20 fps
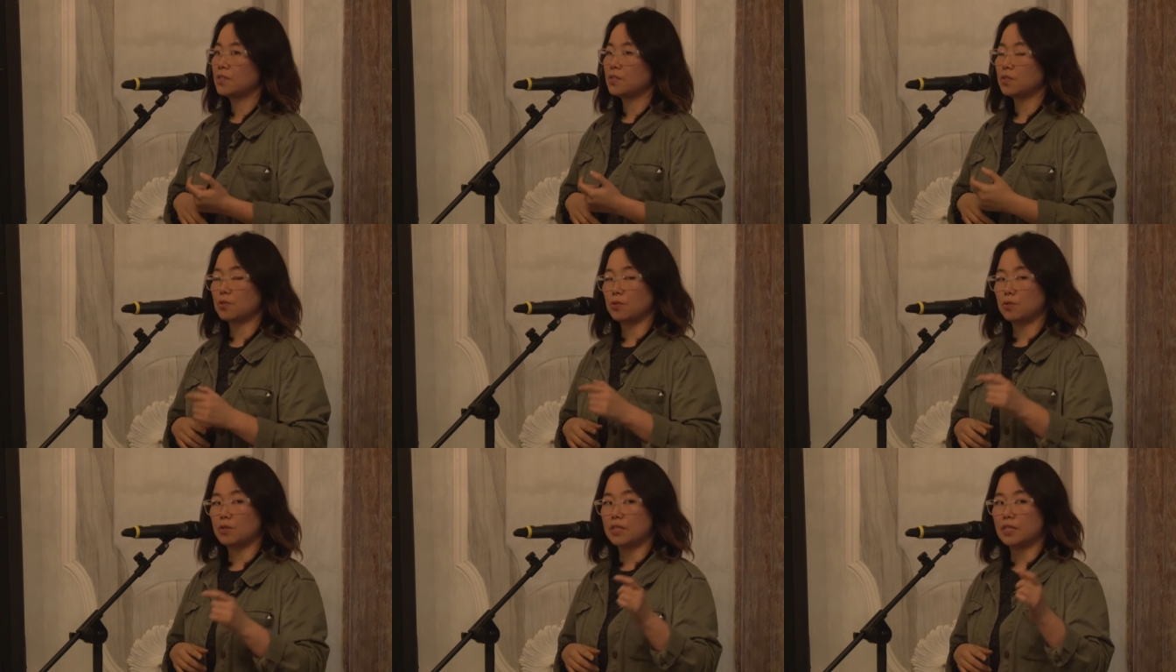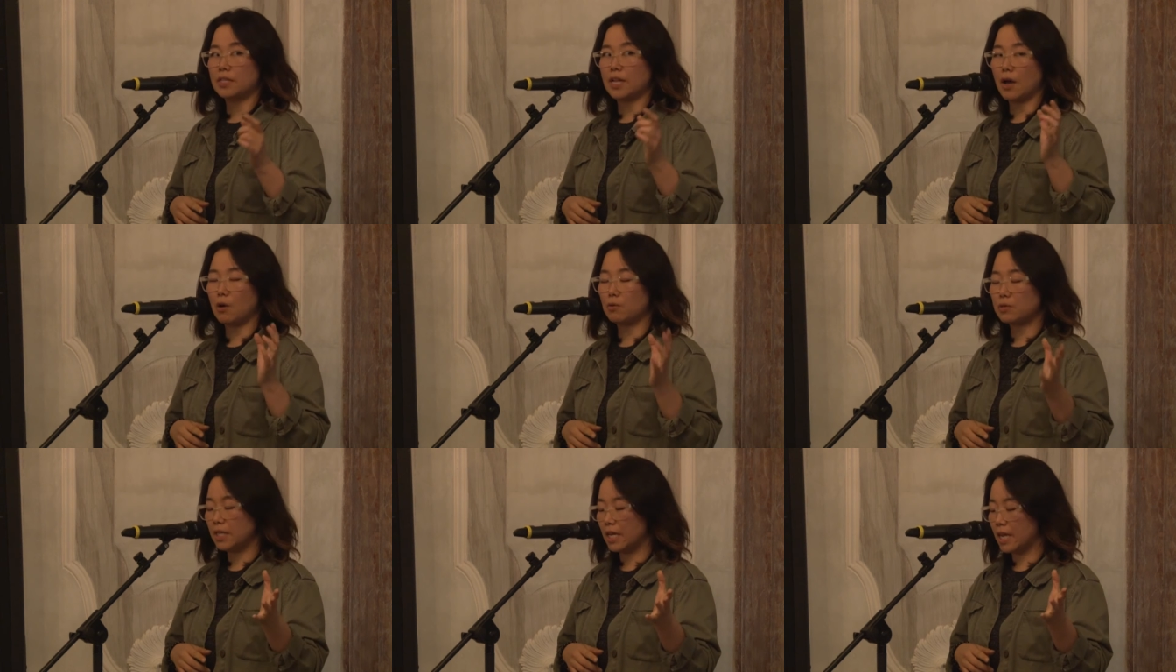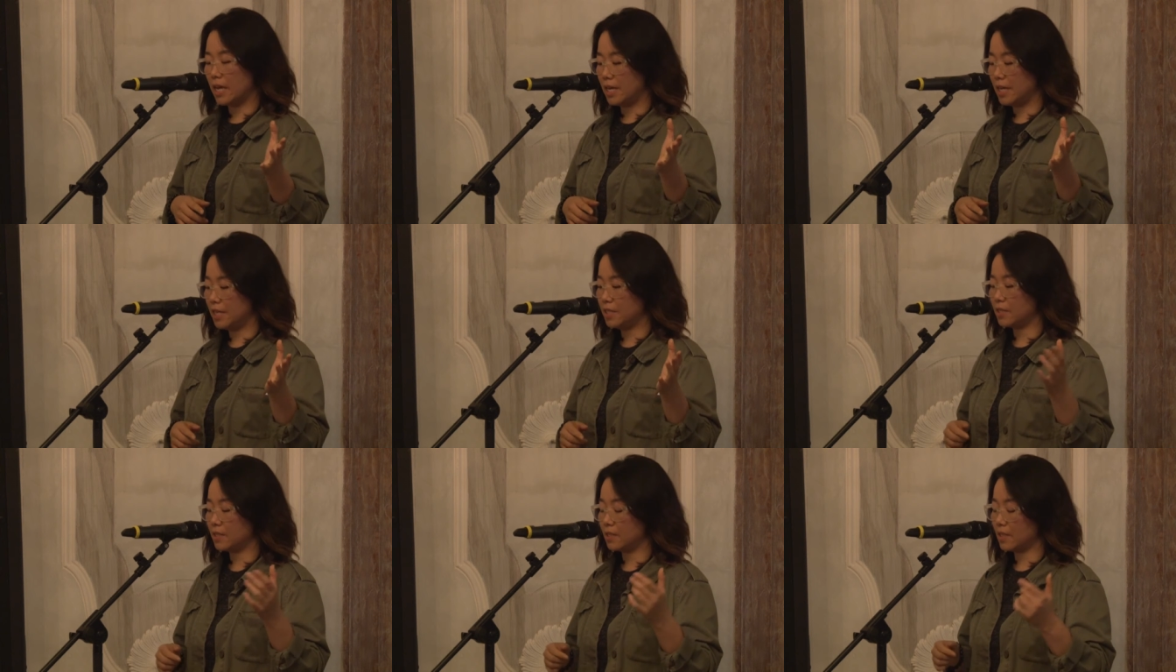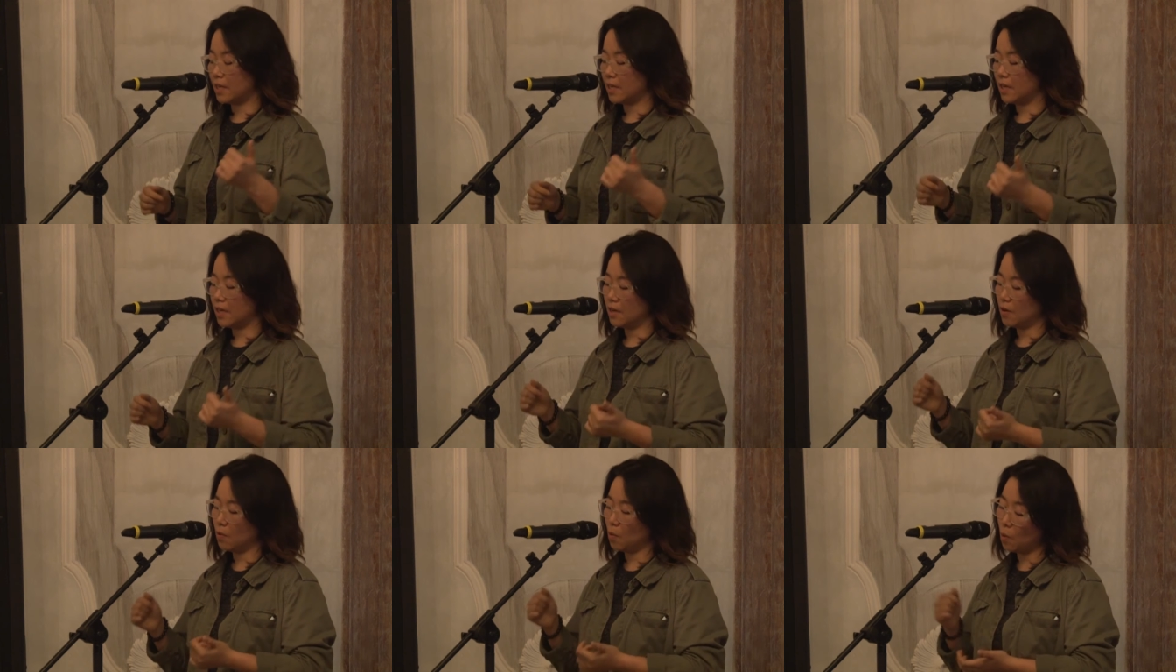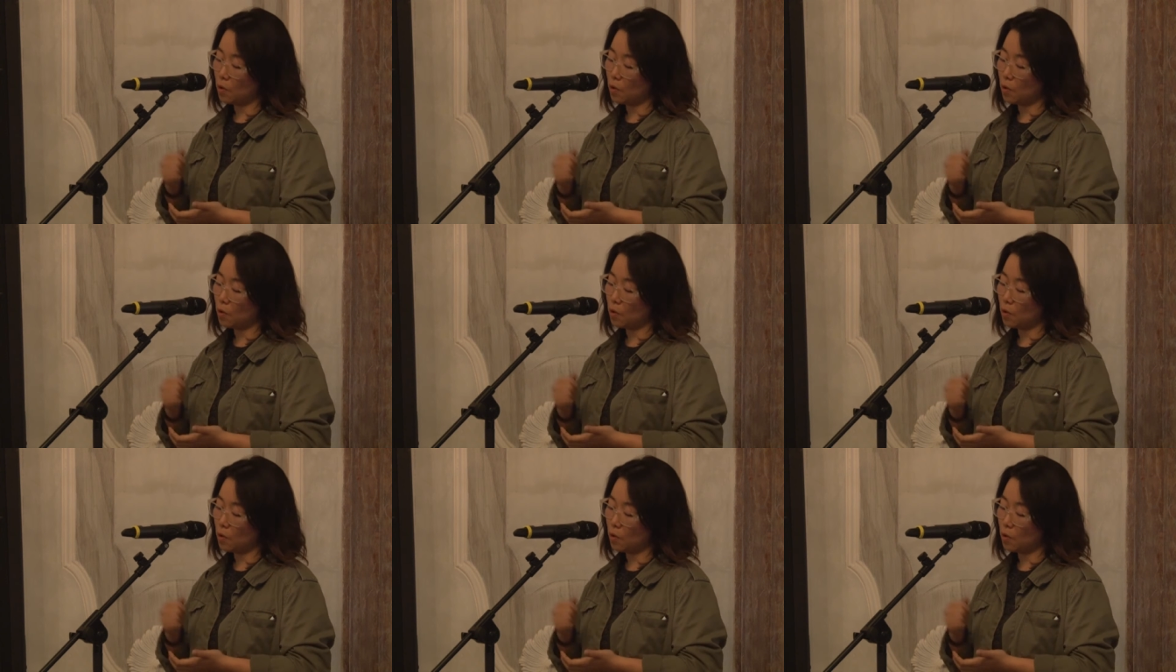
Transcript: So now Tae-in is uh,